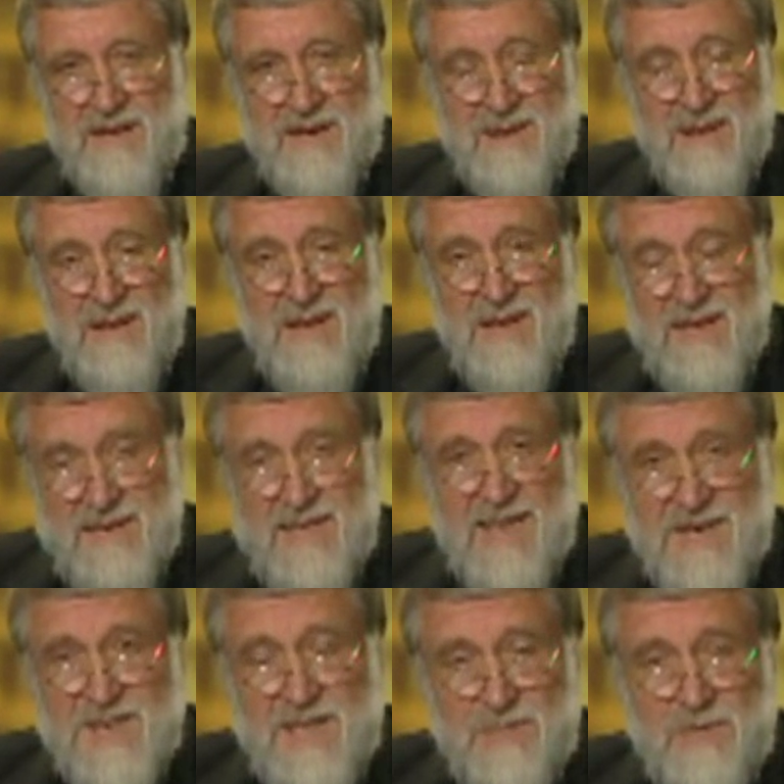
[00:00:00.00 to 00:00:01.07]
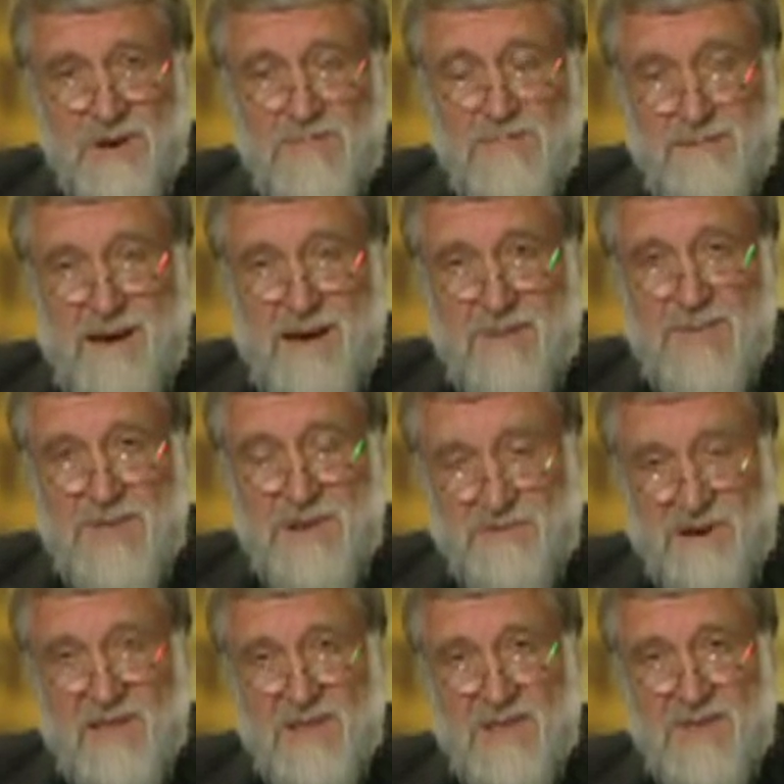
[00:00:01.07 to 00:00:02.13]
Now, essentially what mum and the
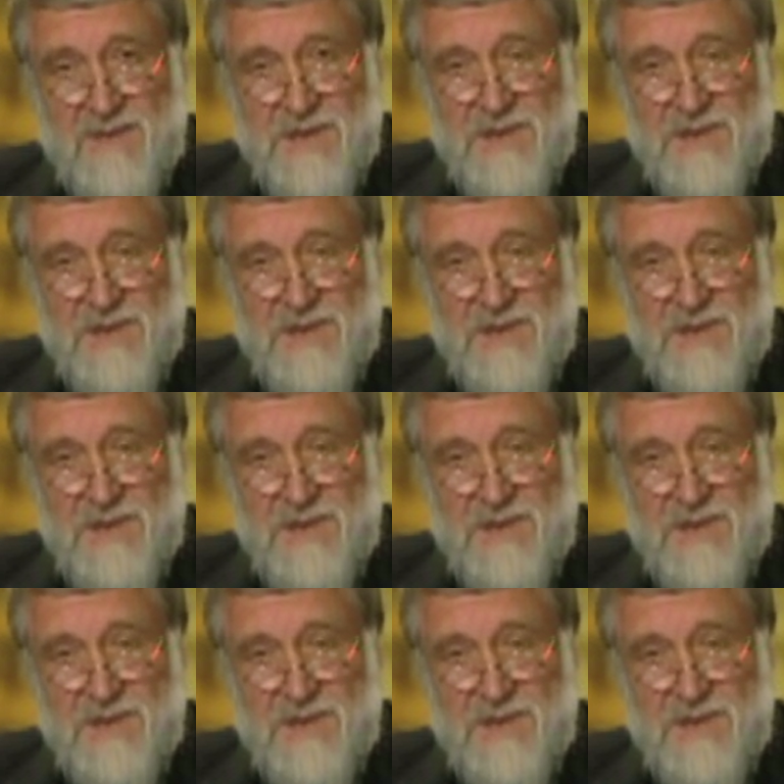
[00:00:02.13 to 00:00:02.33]
relatives